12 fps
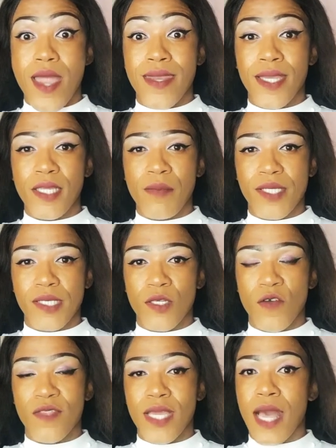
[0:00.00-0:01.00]
90%
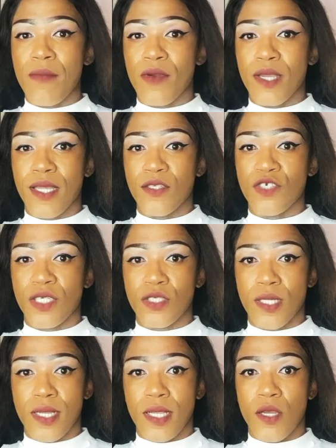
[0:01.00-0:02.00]
of the American
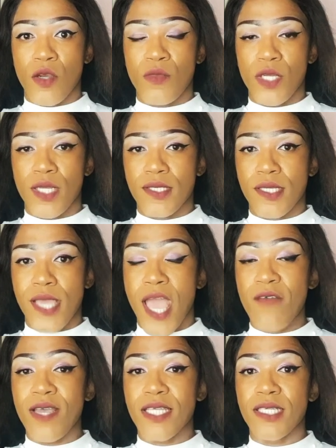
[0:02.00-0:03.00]
transgender community
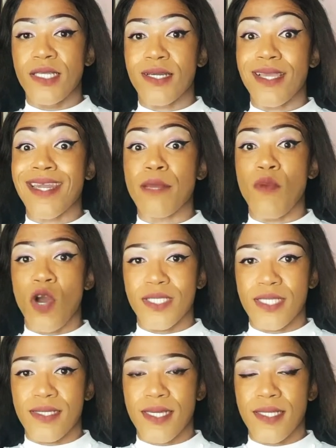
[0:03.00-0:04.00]
have actually
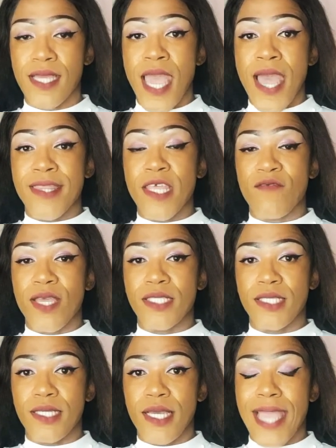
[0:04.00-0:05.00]
reported that they've
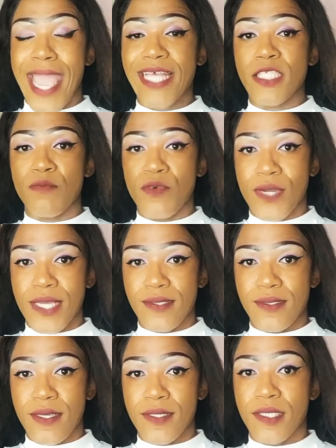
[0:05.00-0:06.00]
actually
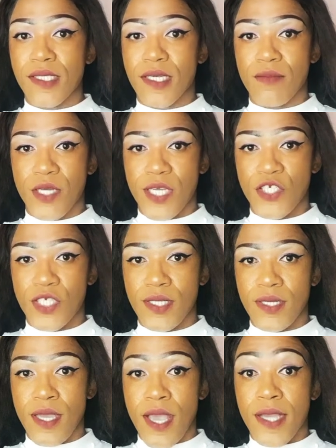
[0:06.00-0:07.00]
experienced discrimination,
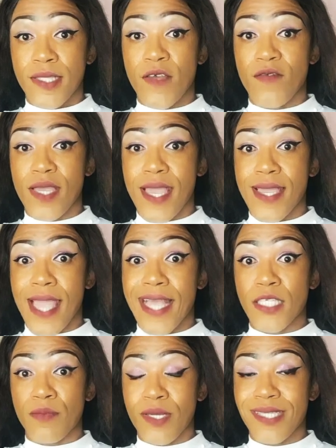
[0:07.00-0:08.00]
they've
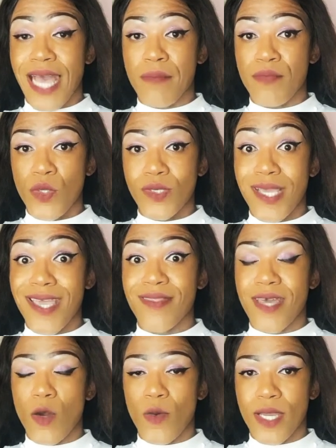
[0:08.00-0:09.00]
experienced abuse in
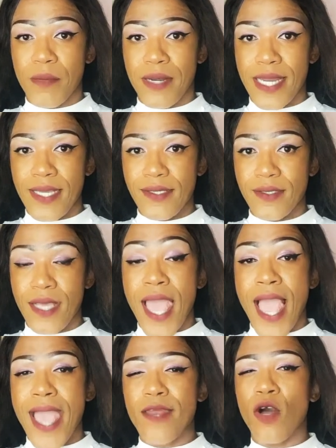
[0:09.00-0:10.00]
their workplace,
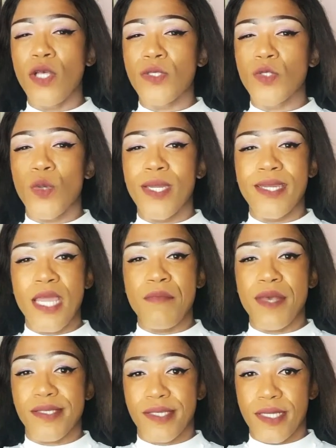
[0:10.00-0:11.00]
and also
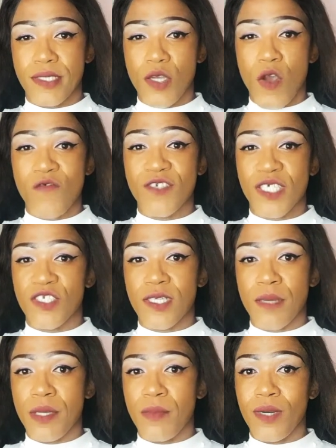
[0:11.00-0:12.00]
29% of
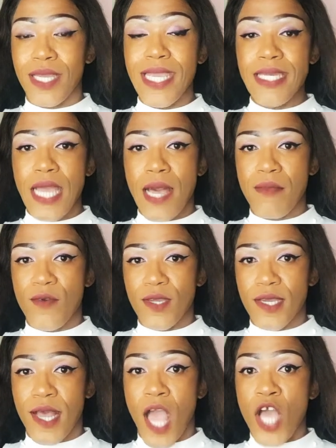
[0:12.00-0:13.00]
transgender people in
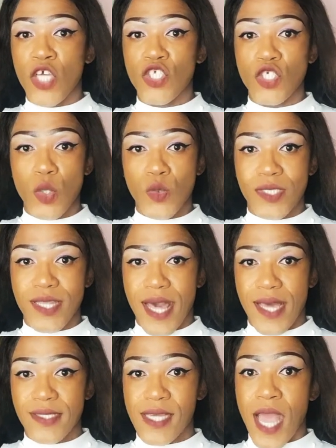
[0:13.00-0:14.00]
America shows
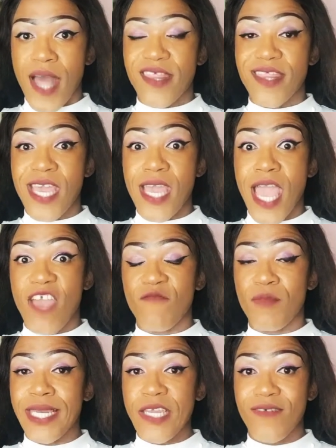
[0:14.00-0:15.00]
that they have
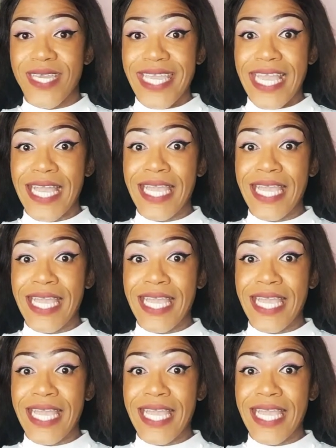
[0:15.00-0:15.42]
been living